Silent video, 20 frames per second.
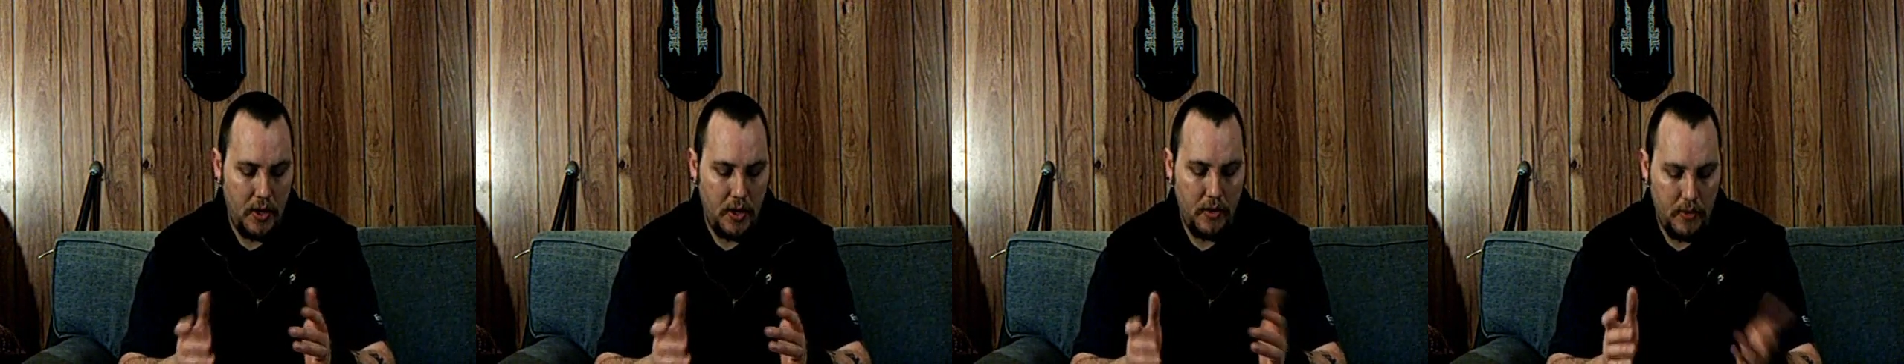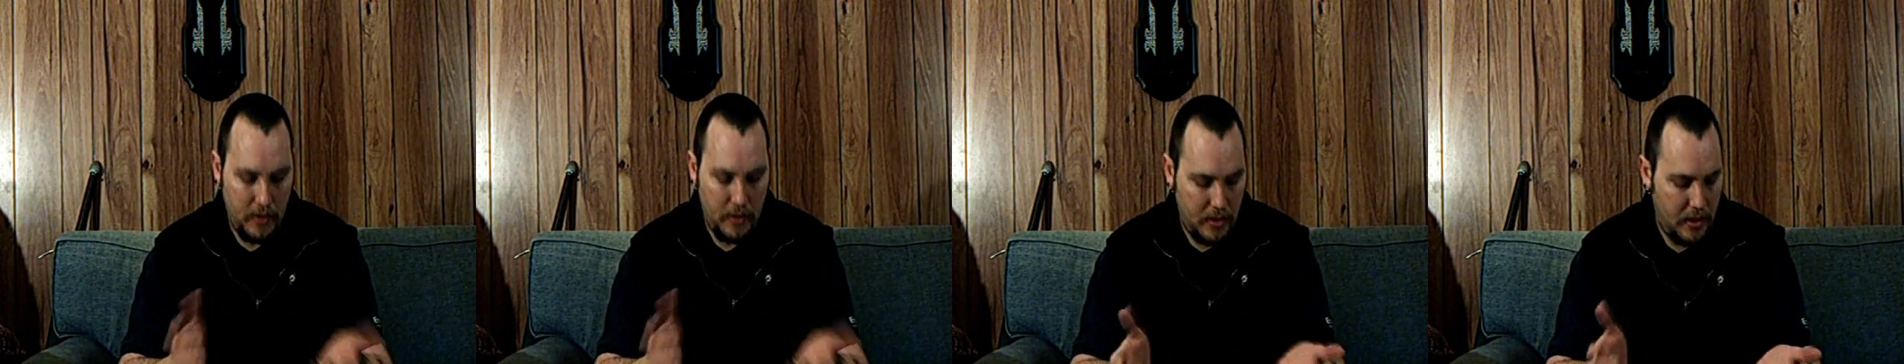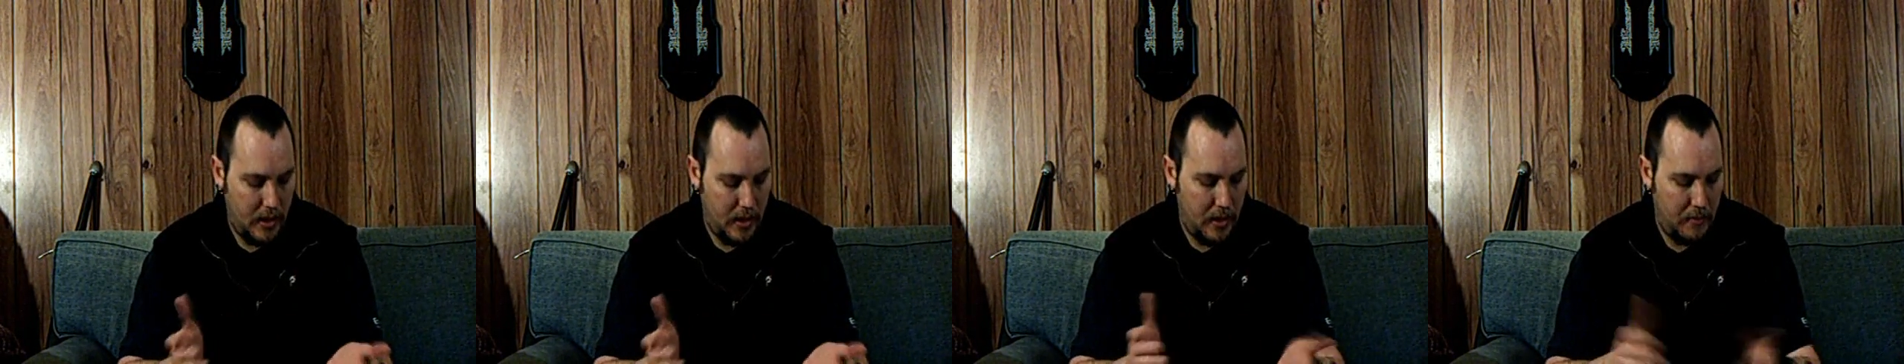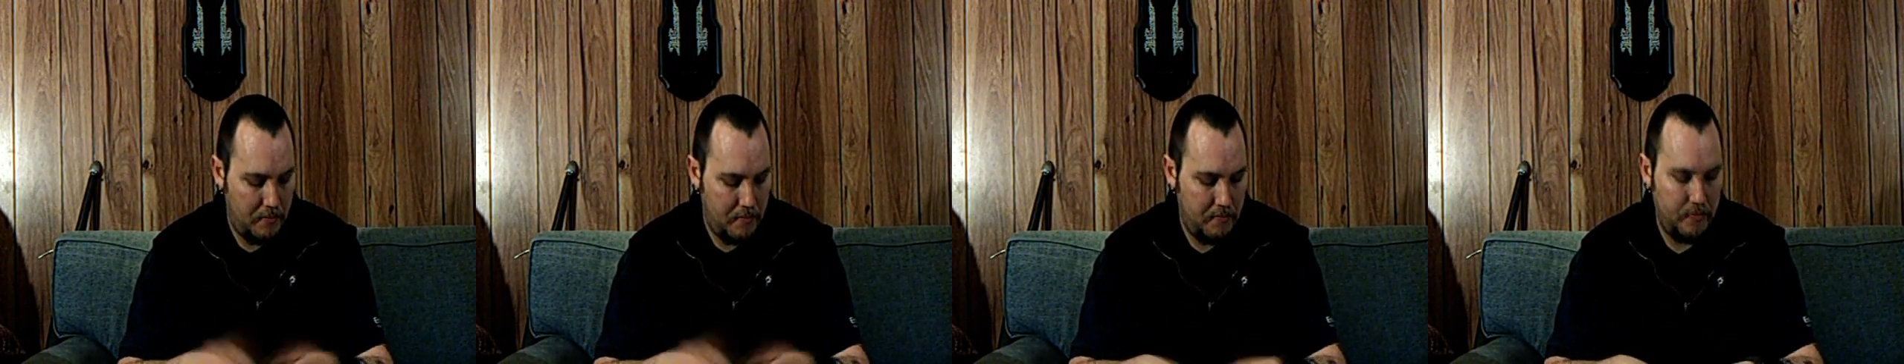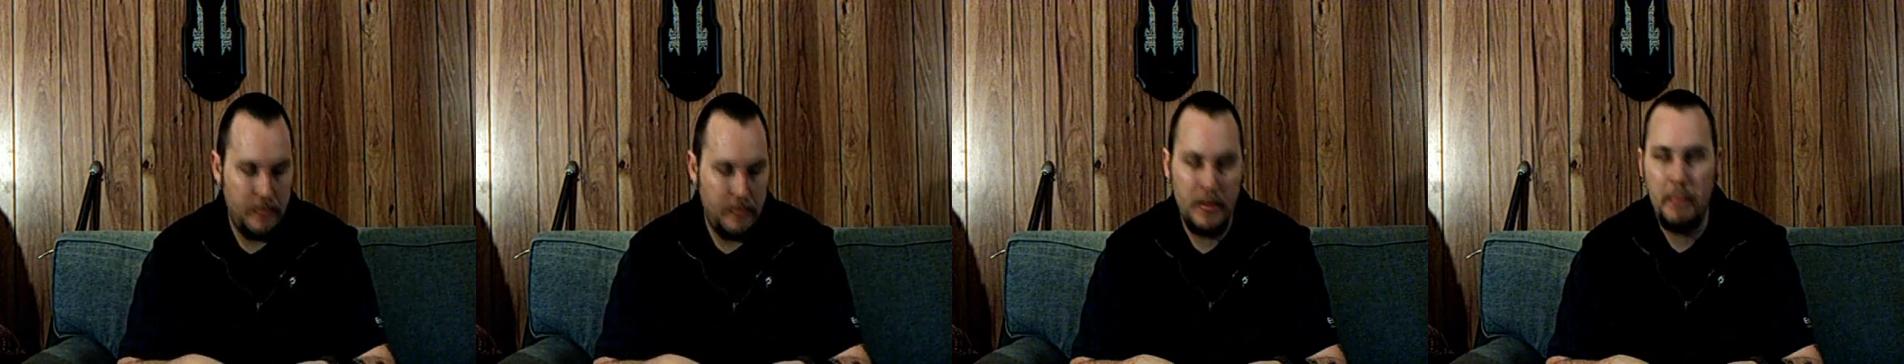
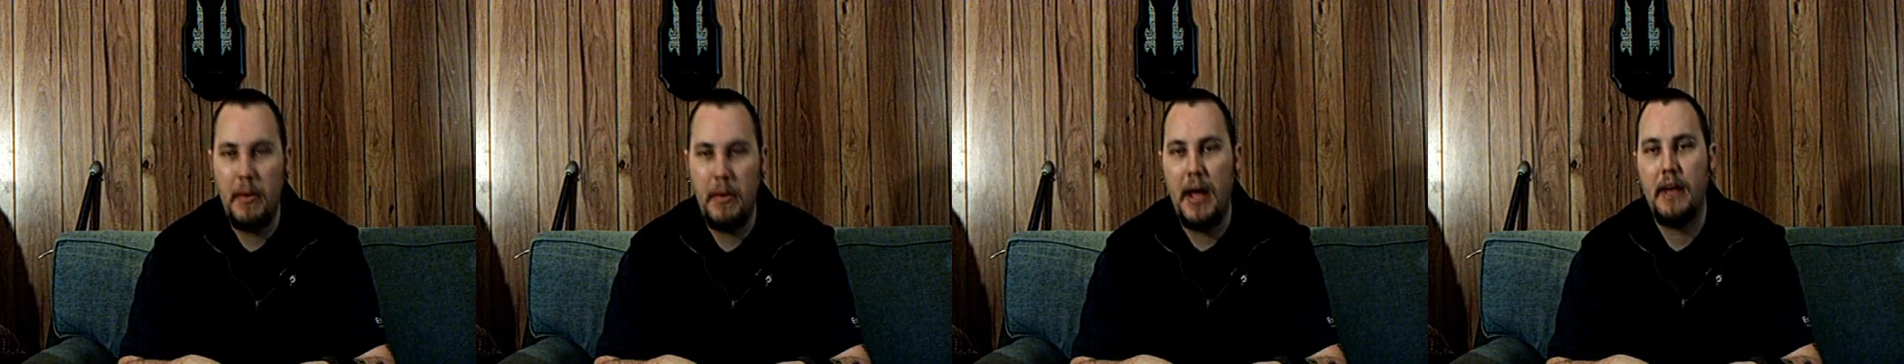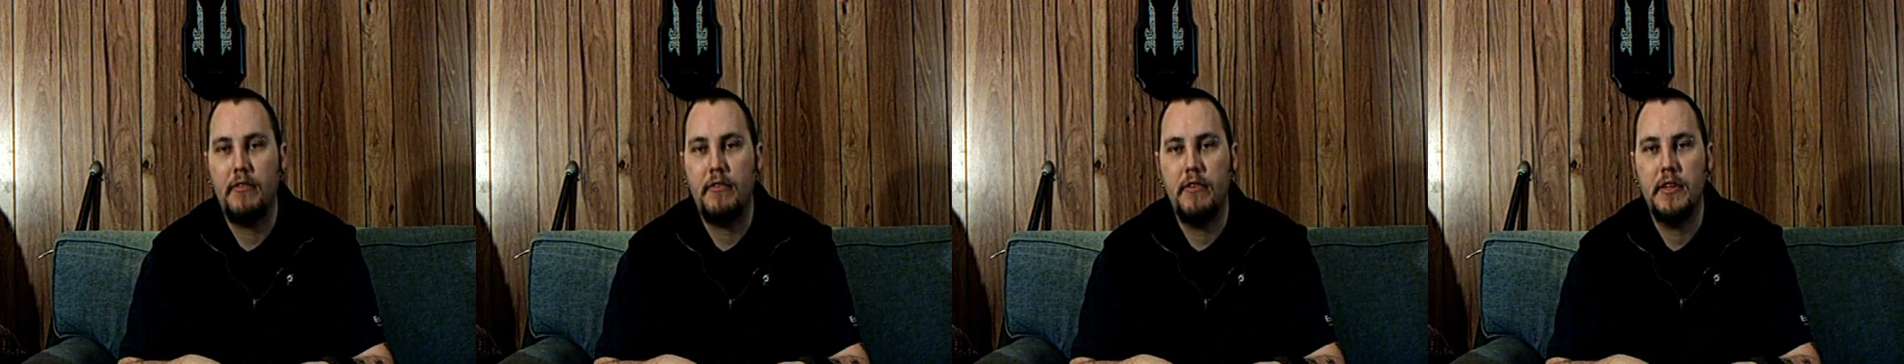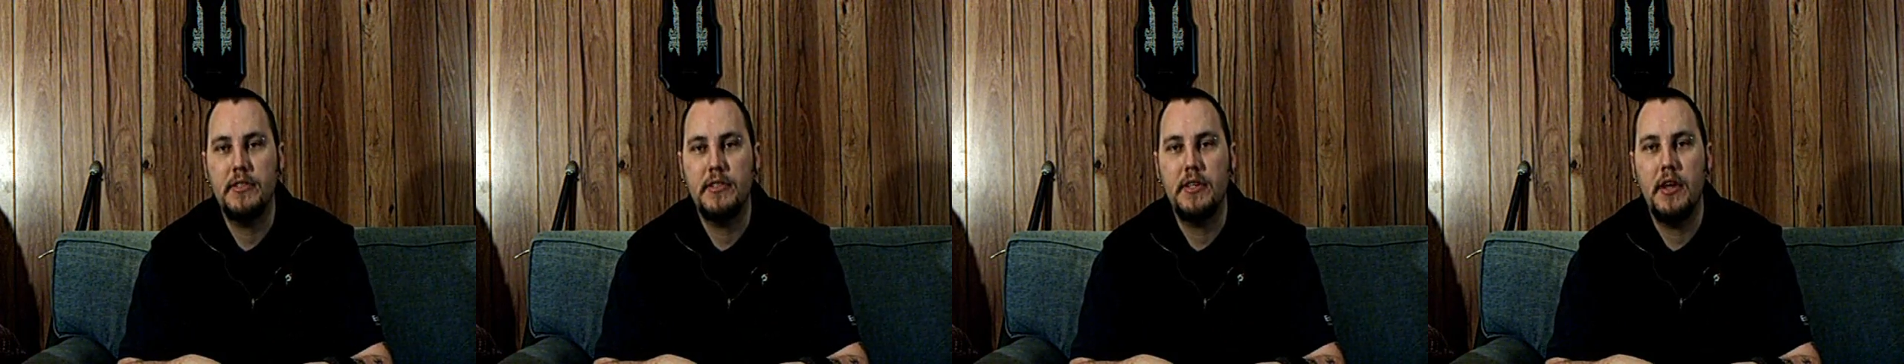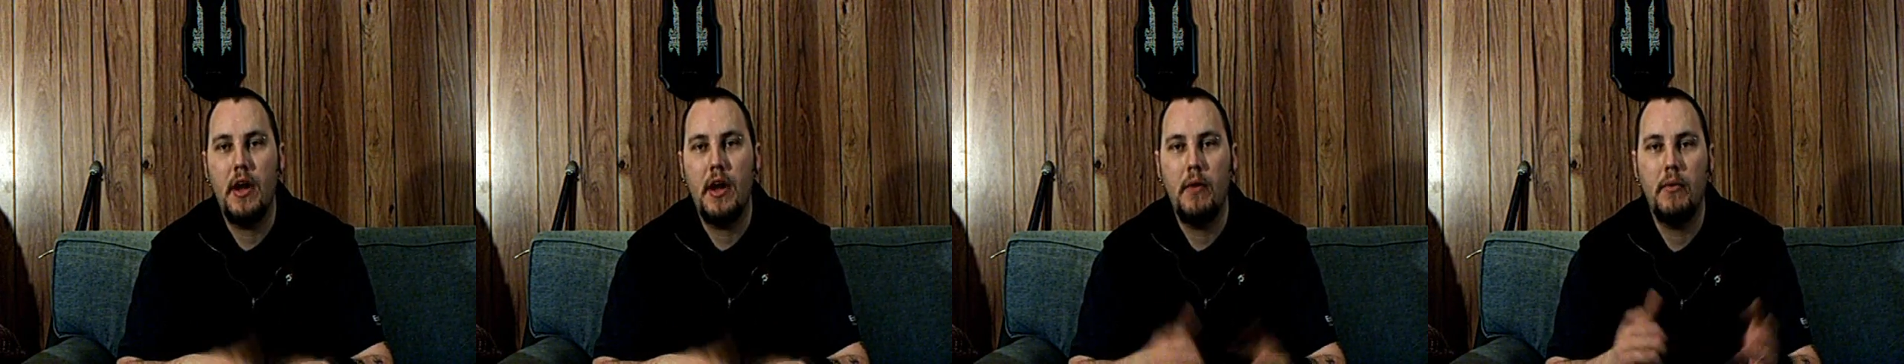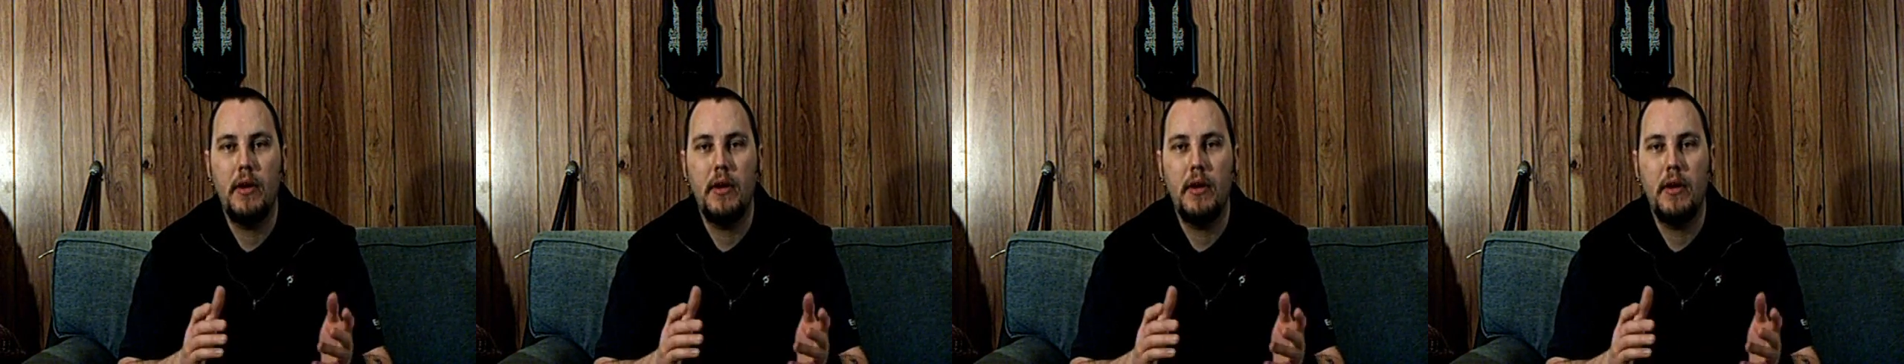the pack fits it.